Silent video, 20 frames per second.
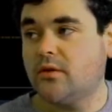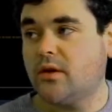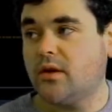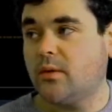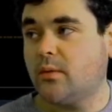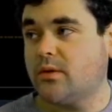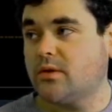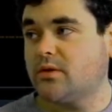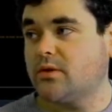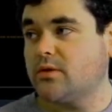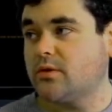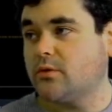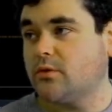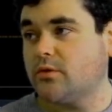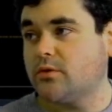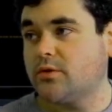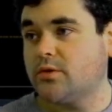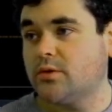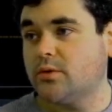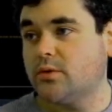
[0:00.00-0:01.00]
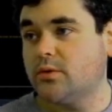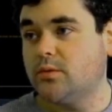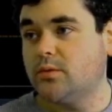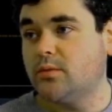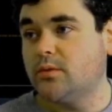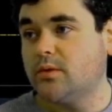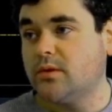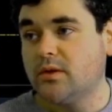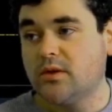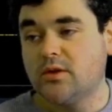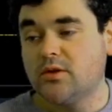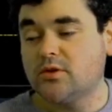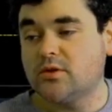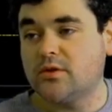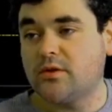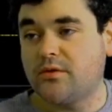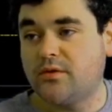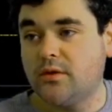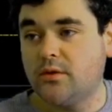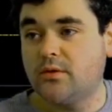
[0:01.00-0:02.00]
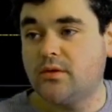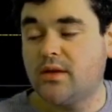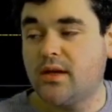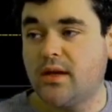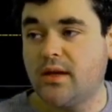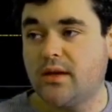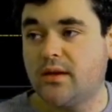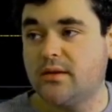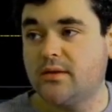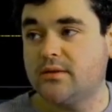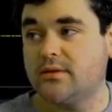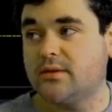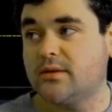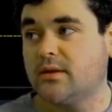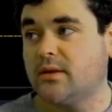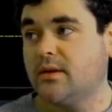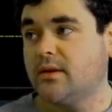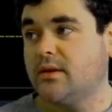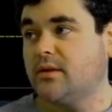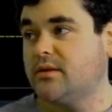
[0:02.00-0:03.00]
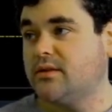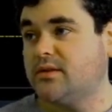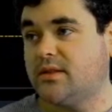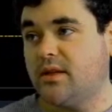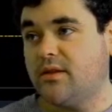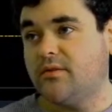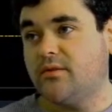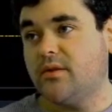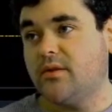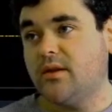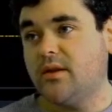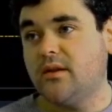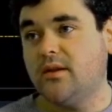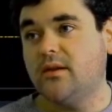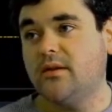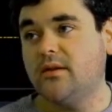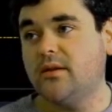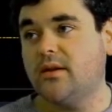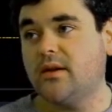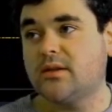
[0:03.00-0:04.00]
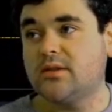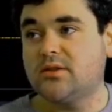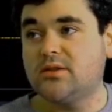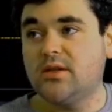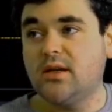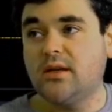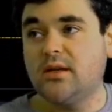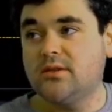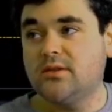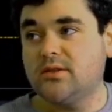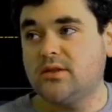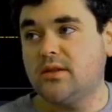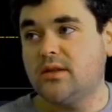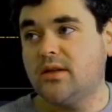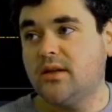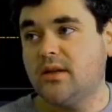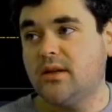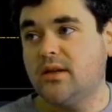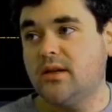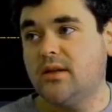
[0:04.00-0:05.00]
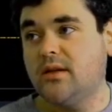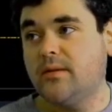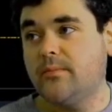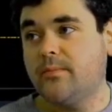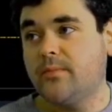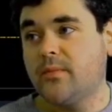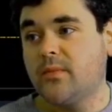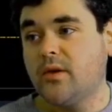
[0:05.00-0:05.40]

I wanted to go through just a few things: Divi, eXchangily,